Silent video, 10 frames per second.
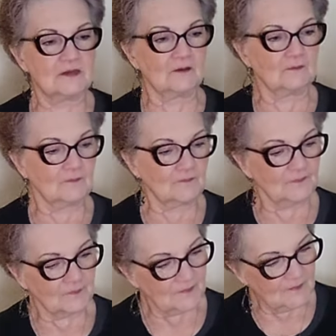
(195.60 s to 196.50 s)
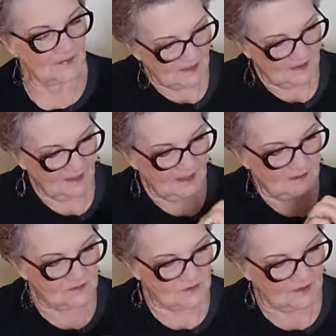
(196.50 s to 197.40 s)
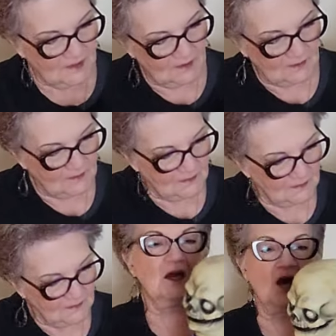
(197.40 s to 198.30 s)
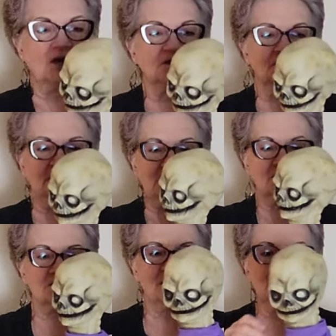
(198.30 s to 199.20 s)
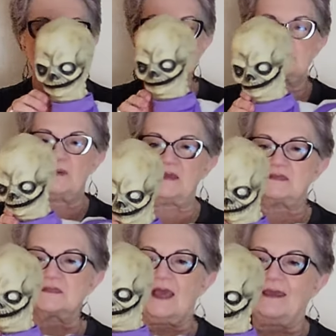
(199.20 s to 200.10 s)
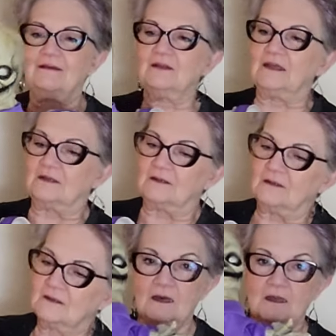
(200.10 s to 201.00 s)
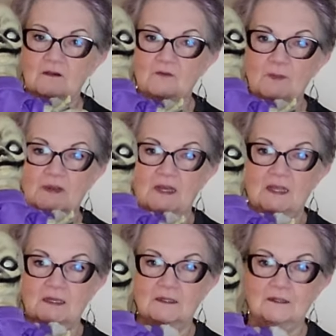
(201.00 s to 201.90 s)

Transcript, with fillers: So, that hand right here. Kind of ugly. He looks like a space alien. Hey, everybody.